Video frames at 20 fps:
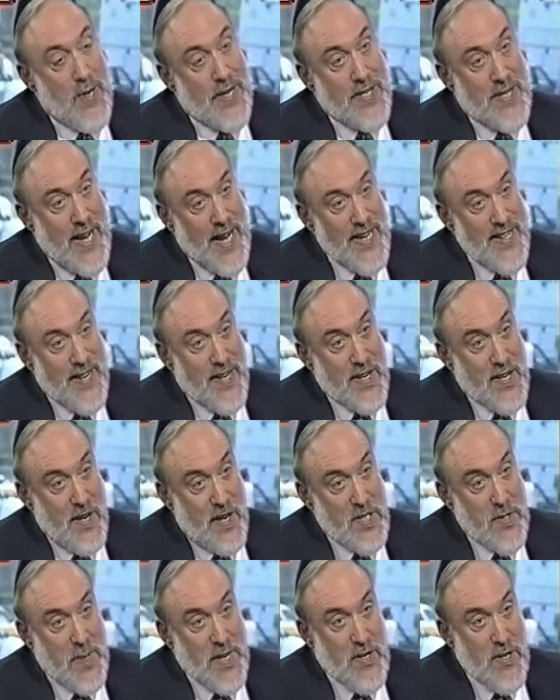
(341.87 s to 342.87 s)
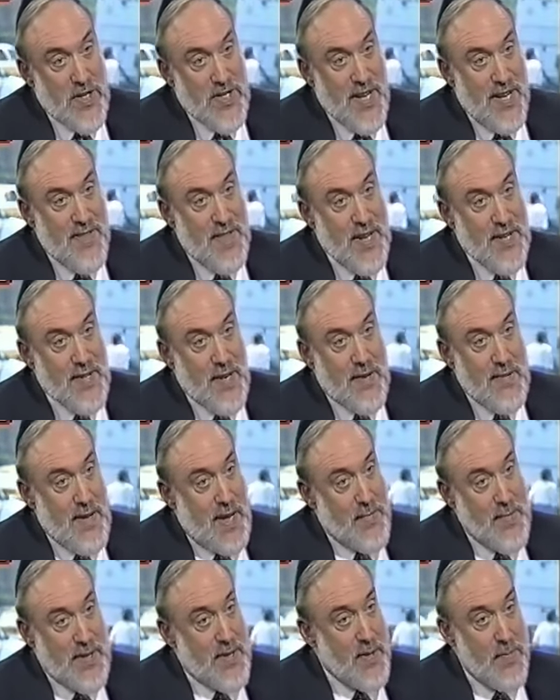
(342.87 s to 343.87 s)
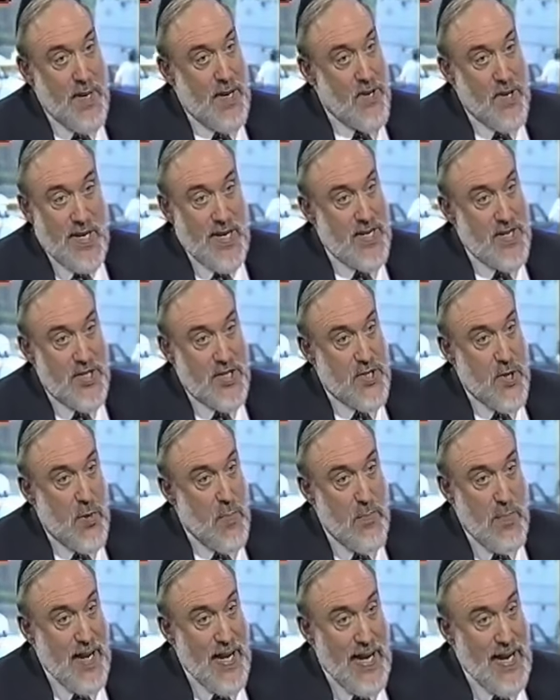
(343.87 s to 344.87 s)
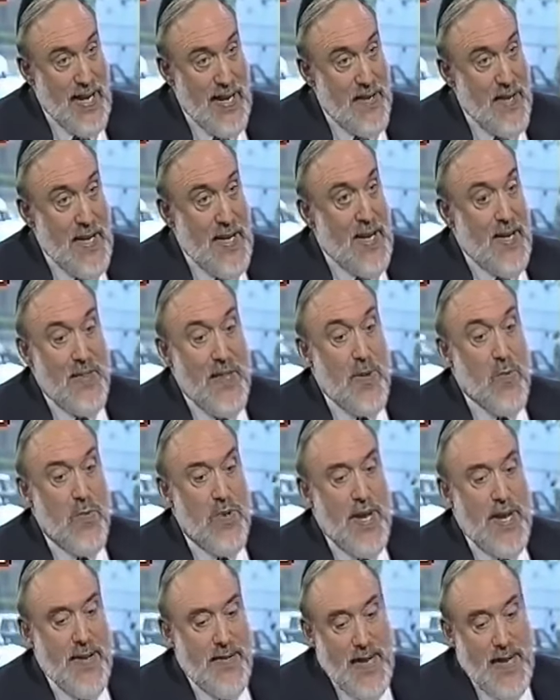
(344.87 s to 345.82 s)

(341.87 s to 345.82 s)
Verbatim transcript: retain their guns because they think the climate in America is so bad that they,